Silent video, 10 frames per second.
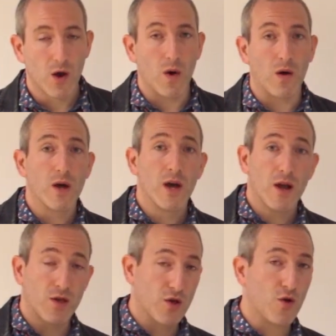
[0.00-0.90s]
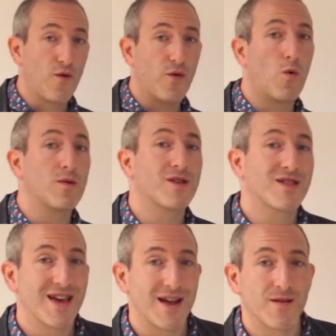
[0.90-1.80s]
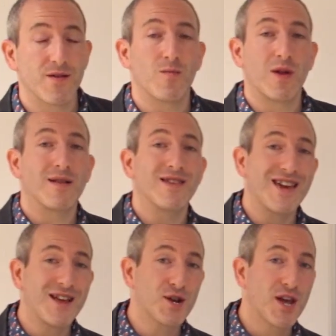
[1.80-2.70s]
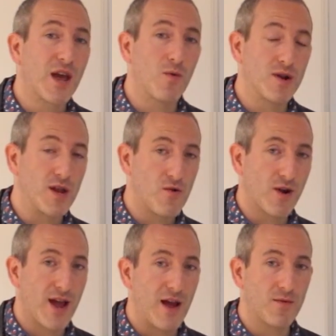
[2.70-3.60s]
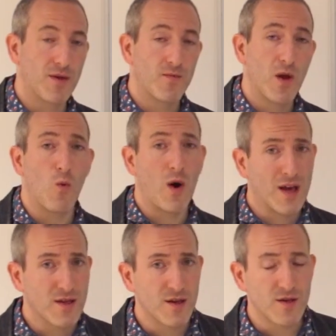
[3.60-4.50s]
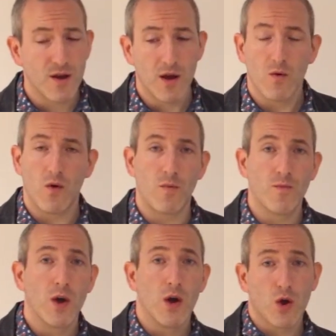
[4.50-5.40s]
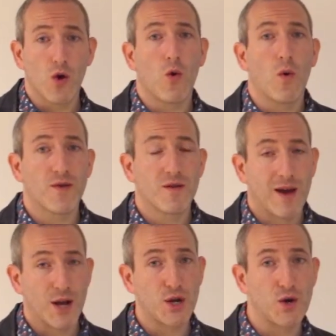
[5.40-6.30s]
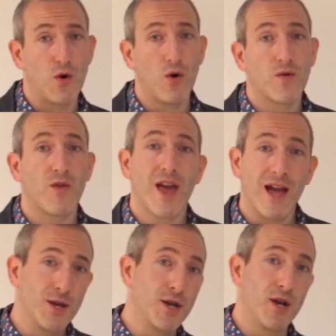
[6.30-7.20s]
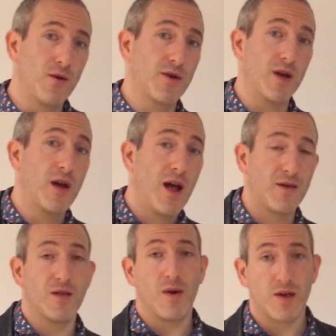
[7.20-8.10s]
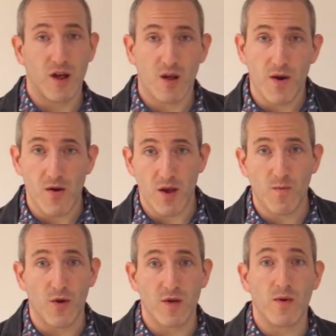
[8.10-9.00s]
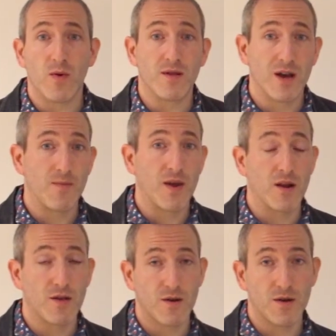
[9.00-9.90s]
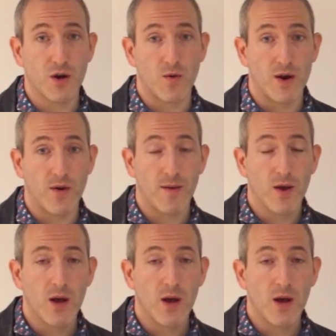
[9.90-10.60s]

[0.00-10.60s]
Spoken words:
Well, it's a score from 1 to 10 that's applied to each keyword in your account. And why is this? Well, Google wants to make sure that the end user has the best experience possible when typing in a search query.